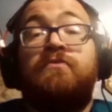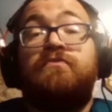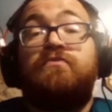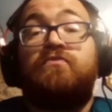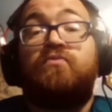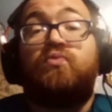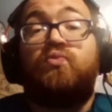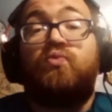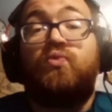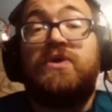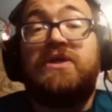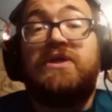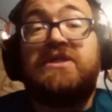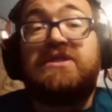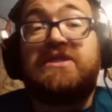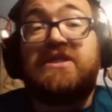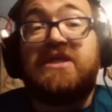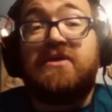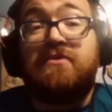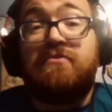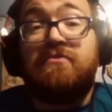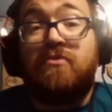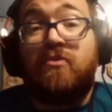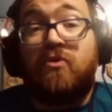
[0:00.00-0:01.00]
we see
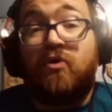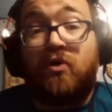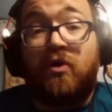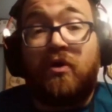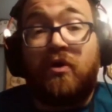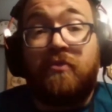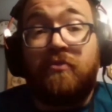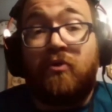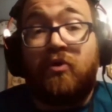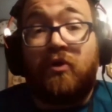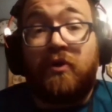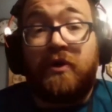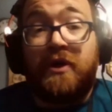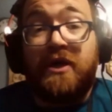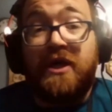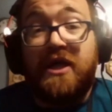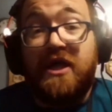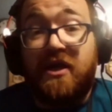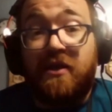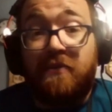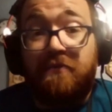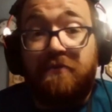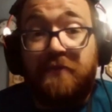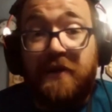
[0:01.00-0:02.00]
more and more
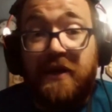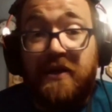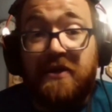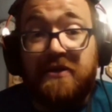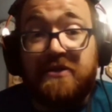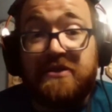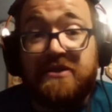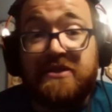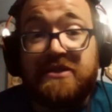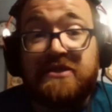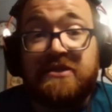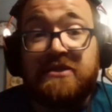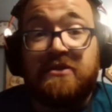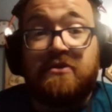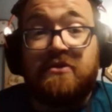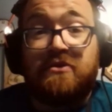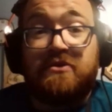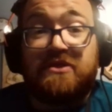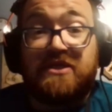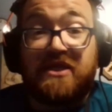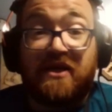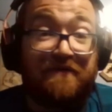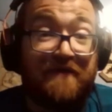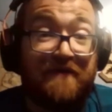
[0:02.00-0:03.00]
independents,
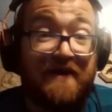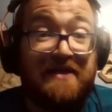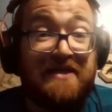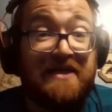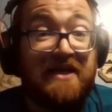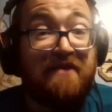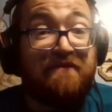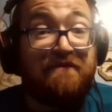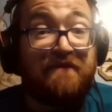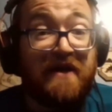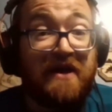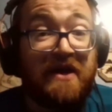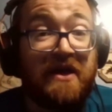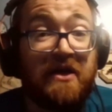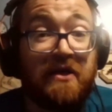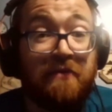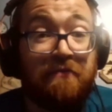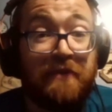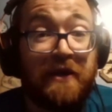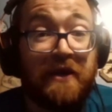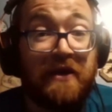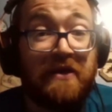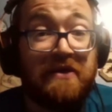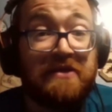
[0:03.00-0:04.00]
self-identified
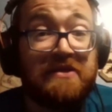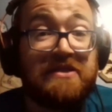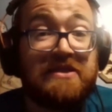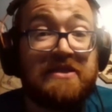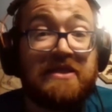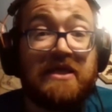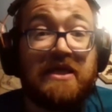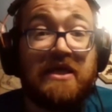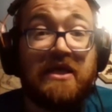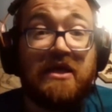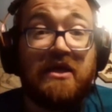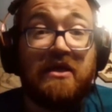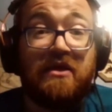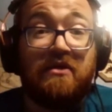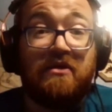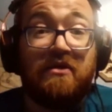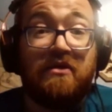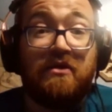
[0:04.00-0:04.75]
independents in